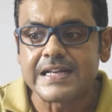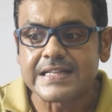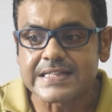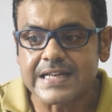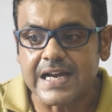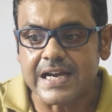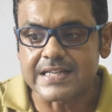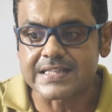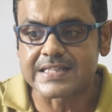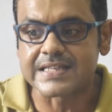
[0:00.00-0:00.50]

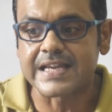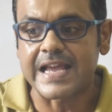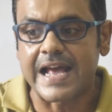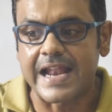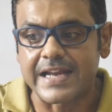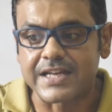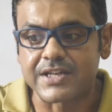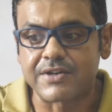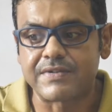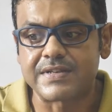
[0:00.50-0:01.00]
task
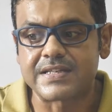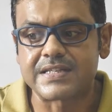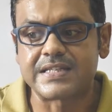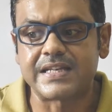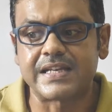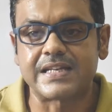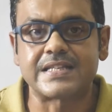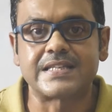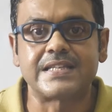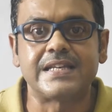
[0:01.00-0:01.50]

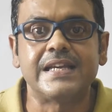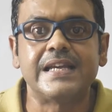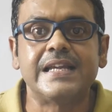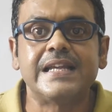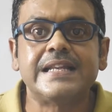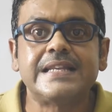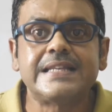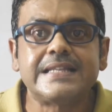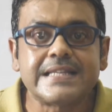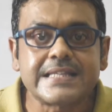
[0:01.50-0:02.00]
characteristics,
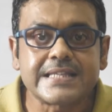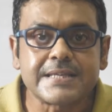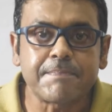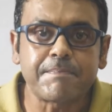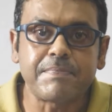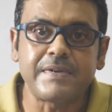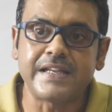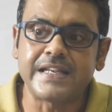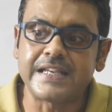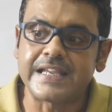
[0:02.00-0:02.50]

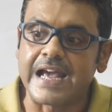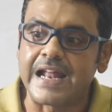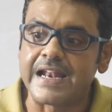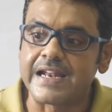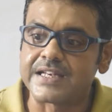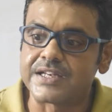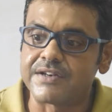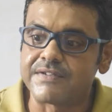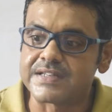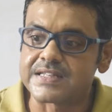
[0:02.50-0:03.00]
discipline
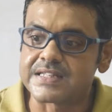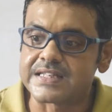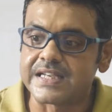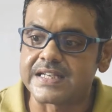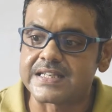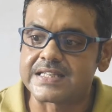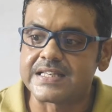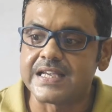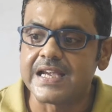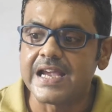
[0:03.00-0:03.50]

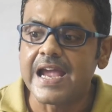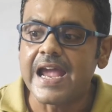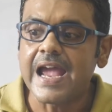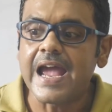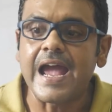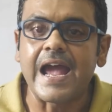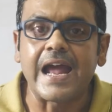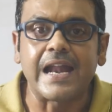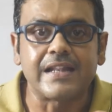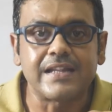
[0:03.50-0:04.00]
characteristics,
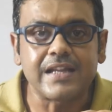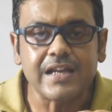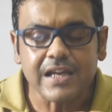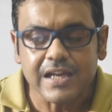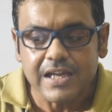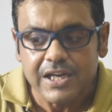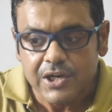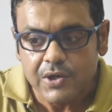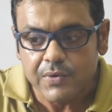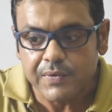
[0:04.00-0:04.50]
and
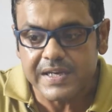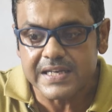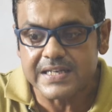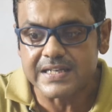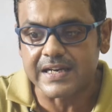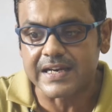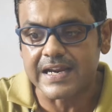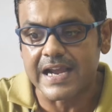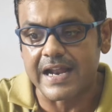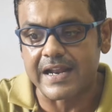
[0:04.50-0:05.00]
the
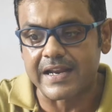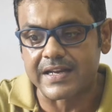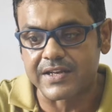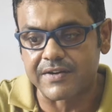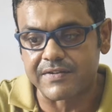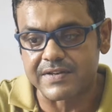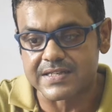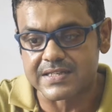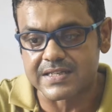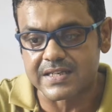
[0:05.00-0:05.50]
reader
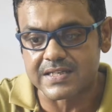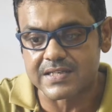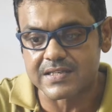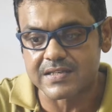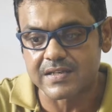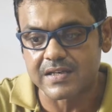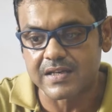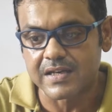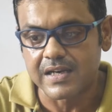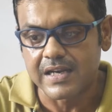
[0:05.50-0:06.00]

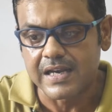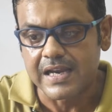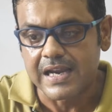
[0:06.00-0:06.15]
characteristics.